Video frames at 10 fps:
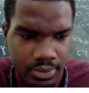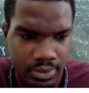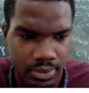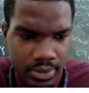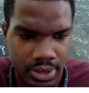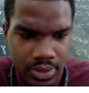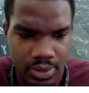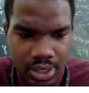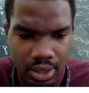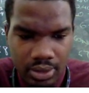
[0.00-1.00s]
So we did a
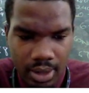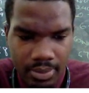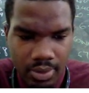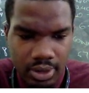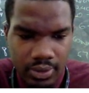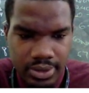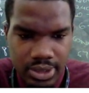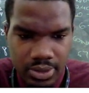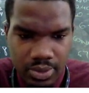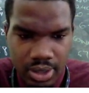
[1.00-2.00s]
good amount of questions. We're
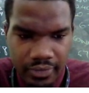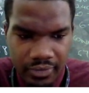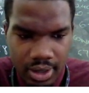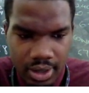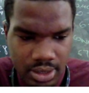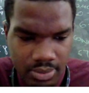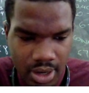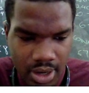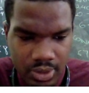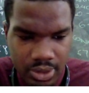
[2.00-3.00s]
gonna continue, but I just
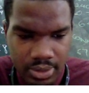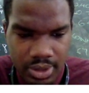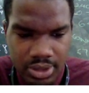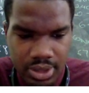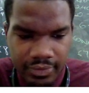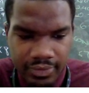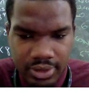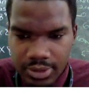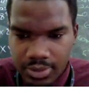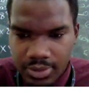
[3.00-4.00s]
want to make sure you have the
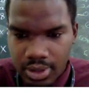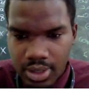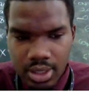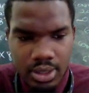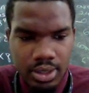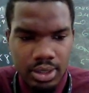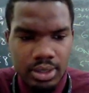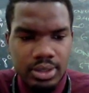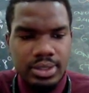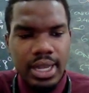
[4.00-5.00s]
textbook. The
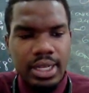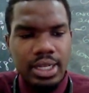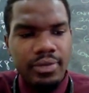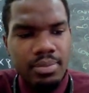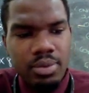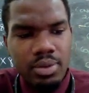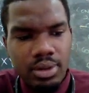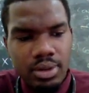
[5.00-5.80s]
title of the book.